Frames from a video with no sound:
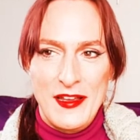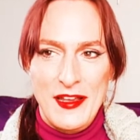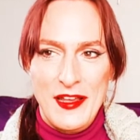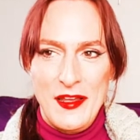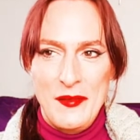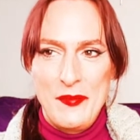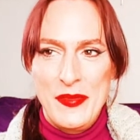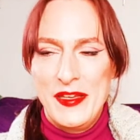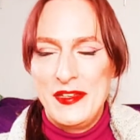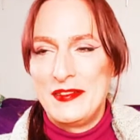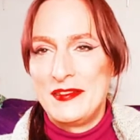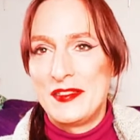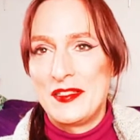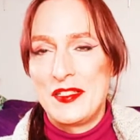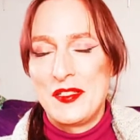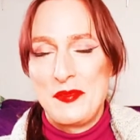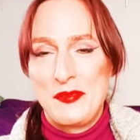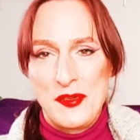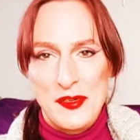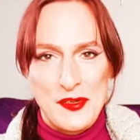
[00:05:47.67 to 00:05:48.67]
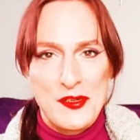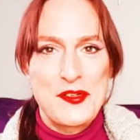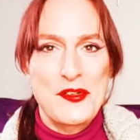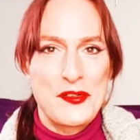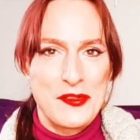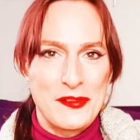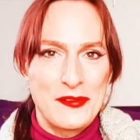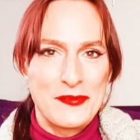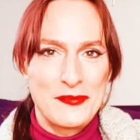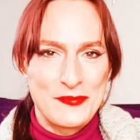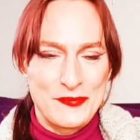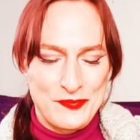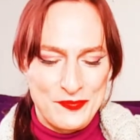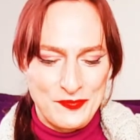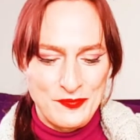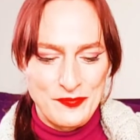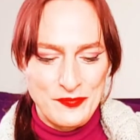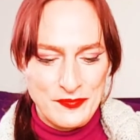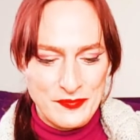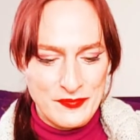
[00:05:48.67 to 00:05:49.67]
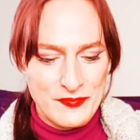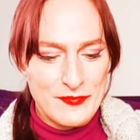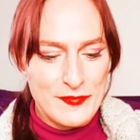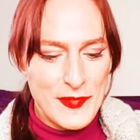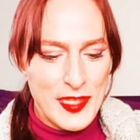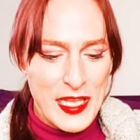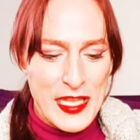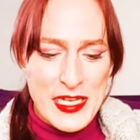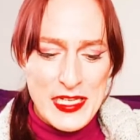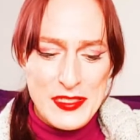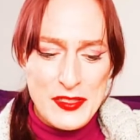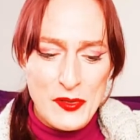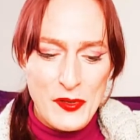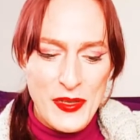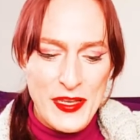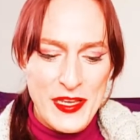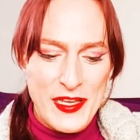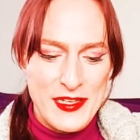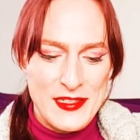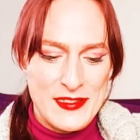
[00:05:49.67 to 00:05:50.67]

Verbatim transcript: a bit spiritual. And it's okay.